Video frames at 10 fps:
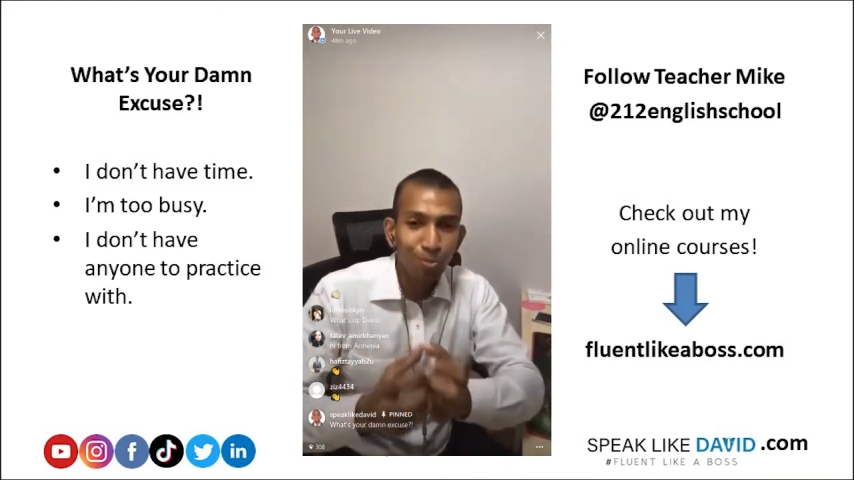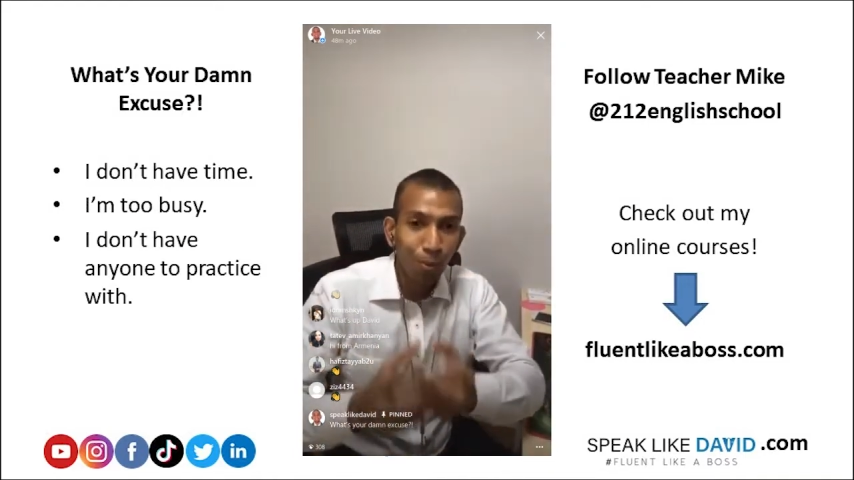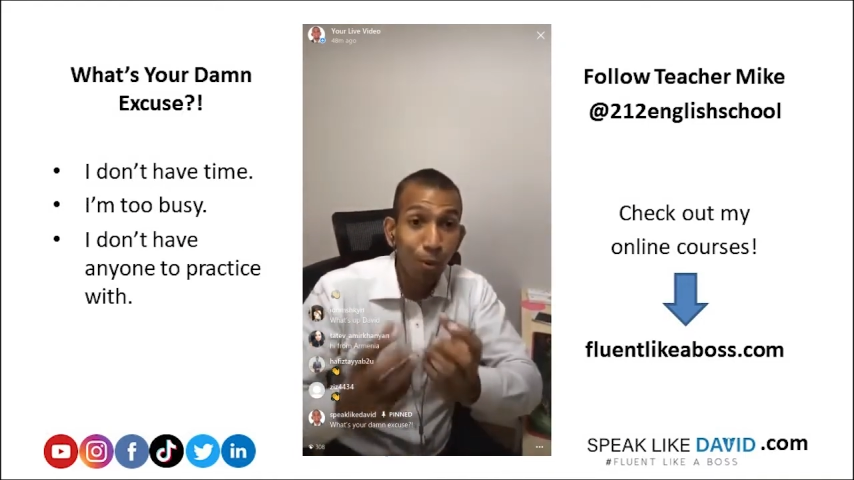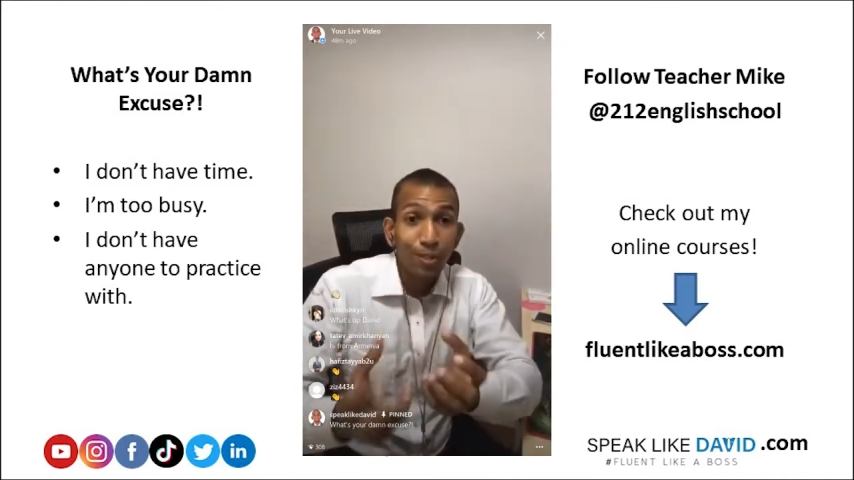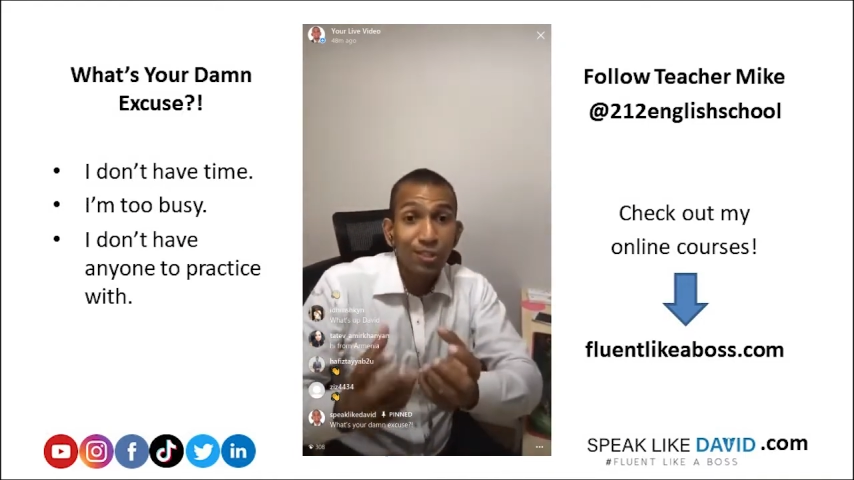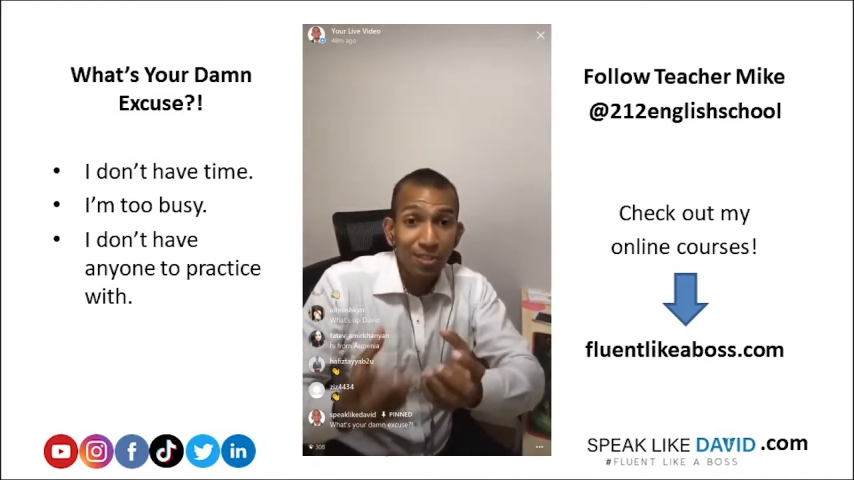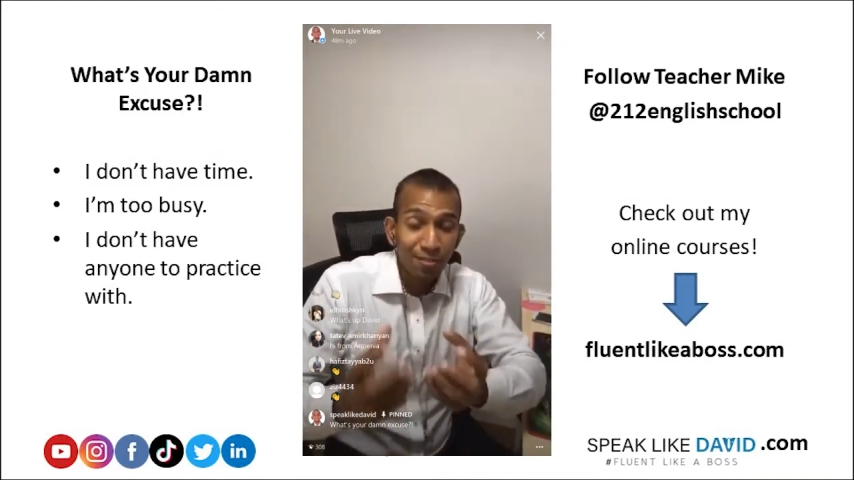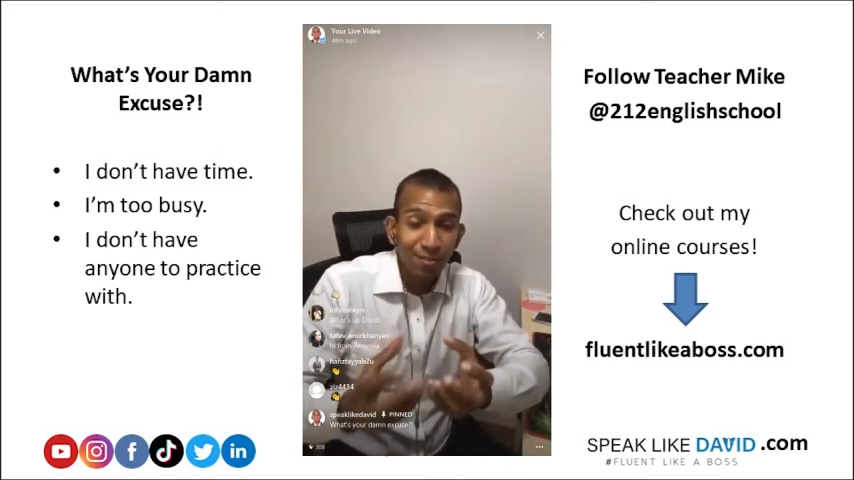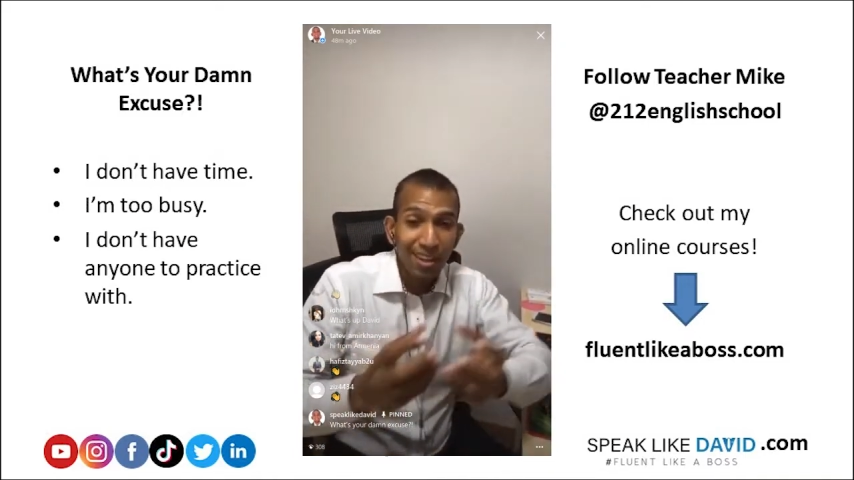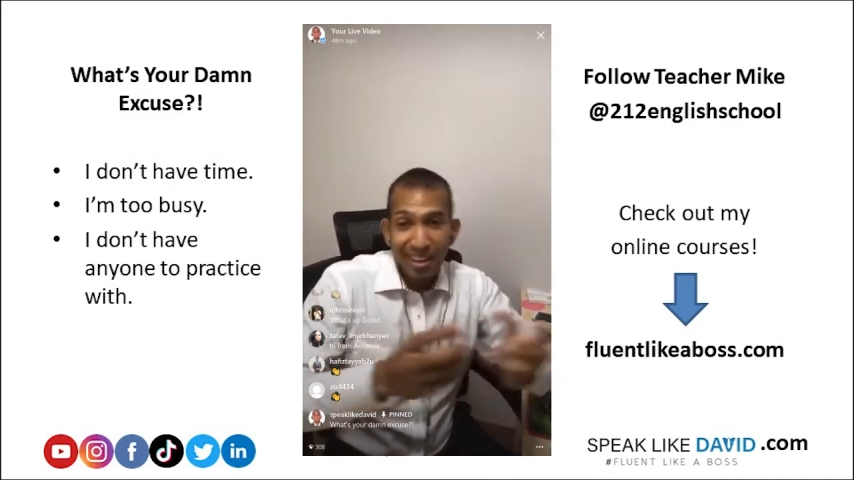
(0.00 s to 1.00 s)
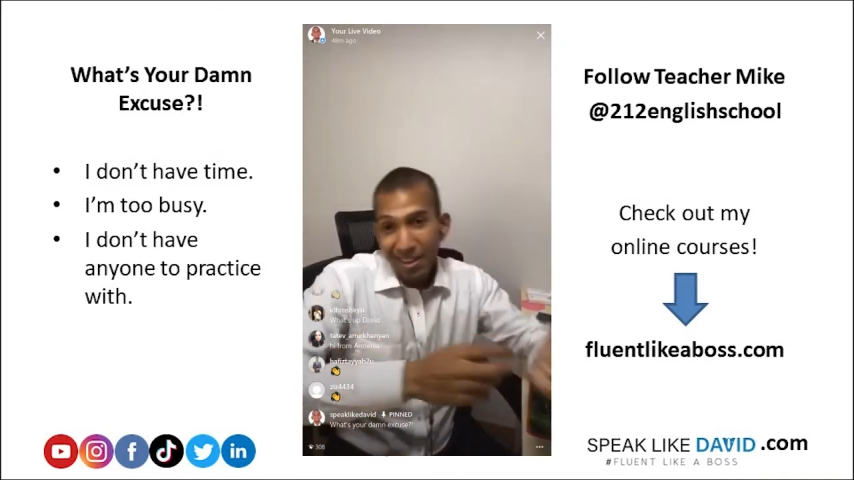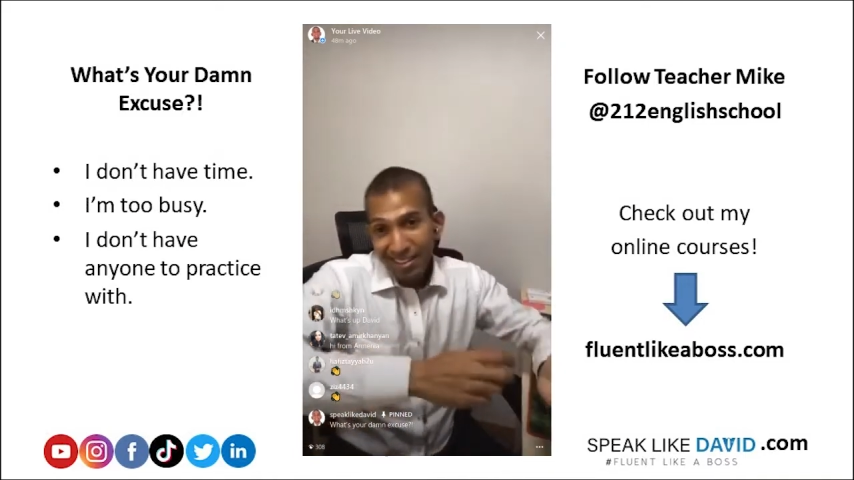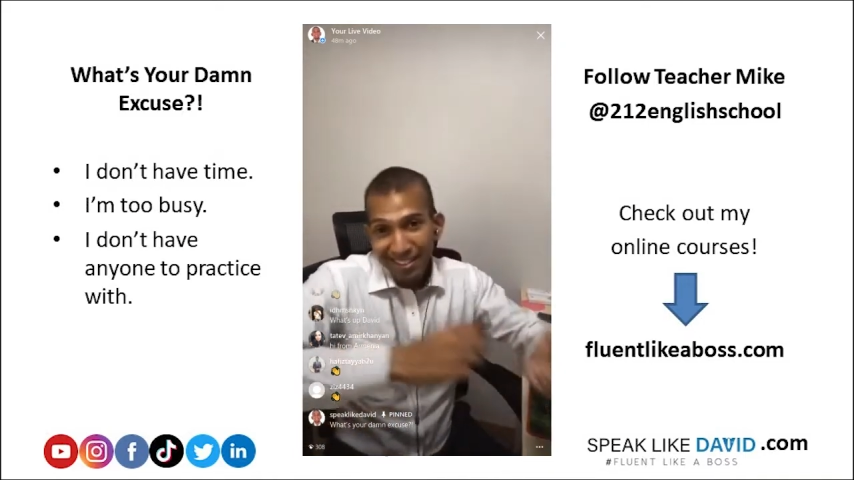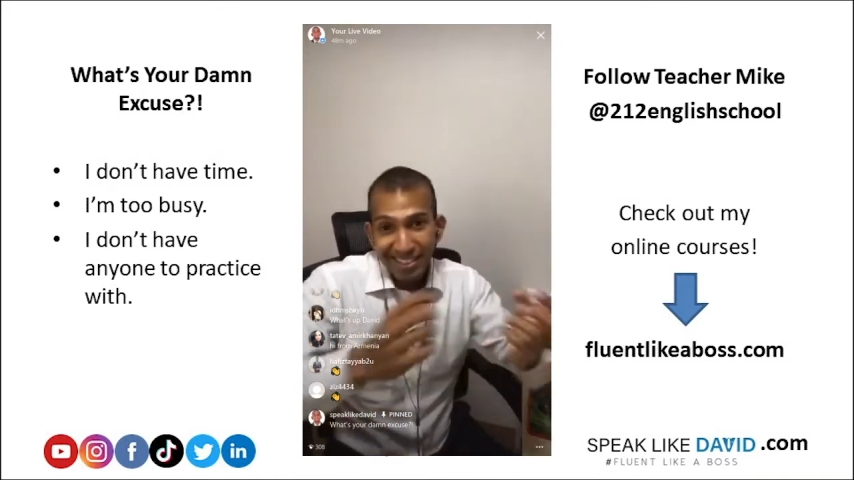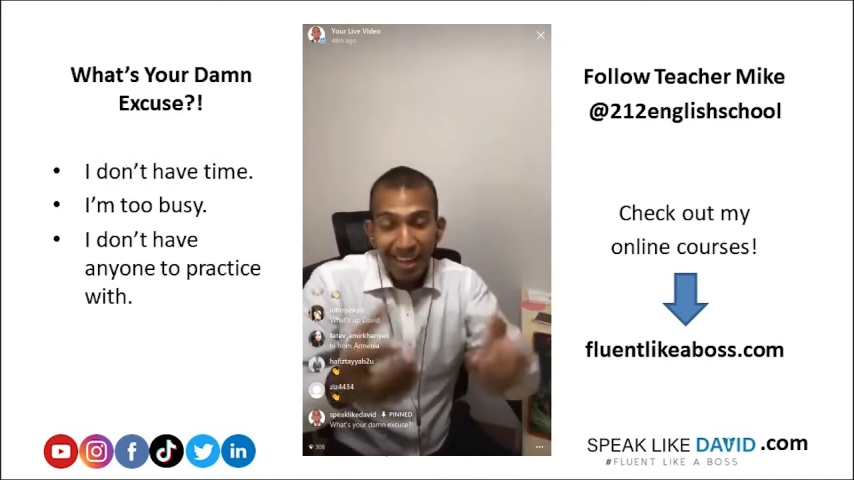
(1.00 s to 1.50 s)
portion of
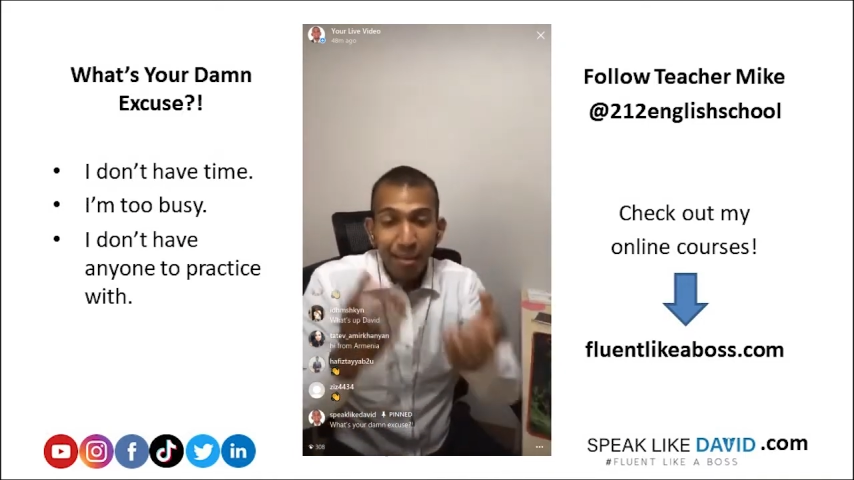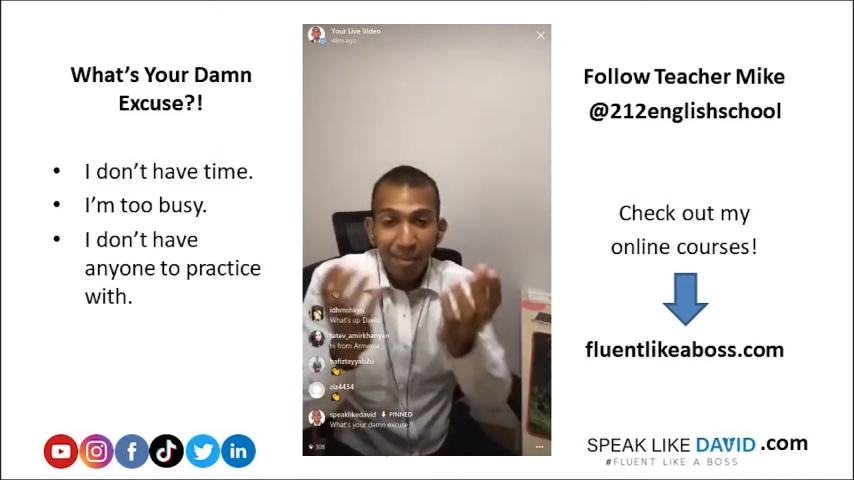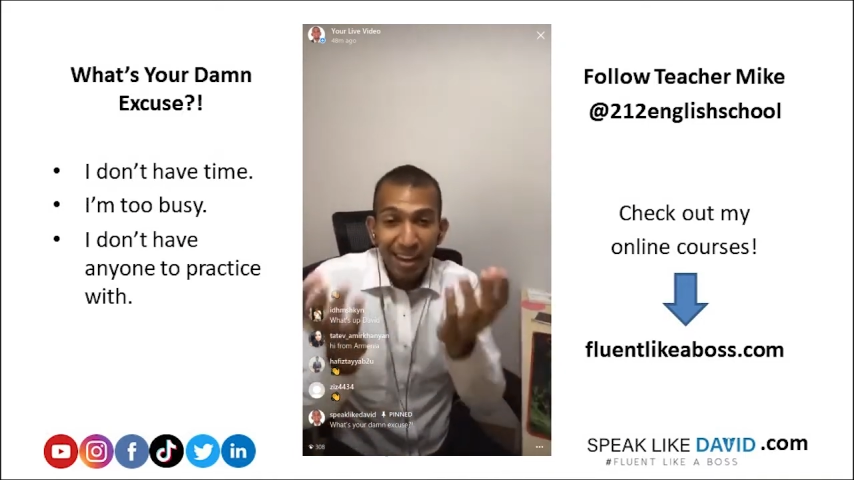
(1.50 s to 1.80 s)
the time that I